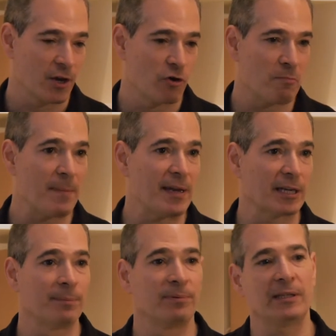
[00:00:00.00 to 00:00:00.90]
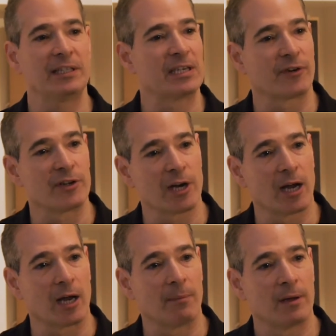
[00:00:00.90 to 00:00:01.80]
who may be in a completely different
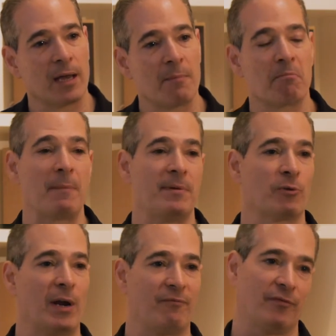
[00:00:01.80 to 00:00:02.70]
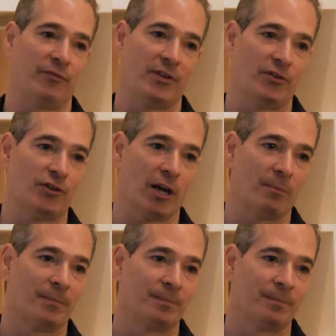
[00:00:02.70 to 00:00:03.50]
job, might be a great fit for this job?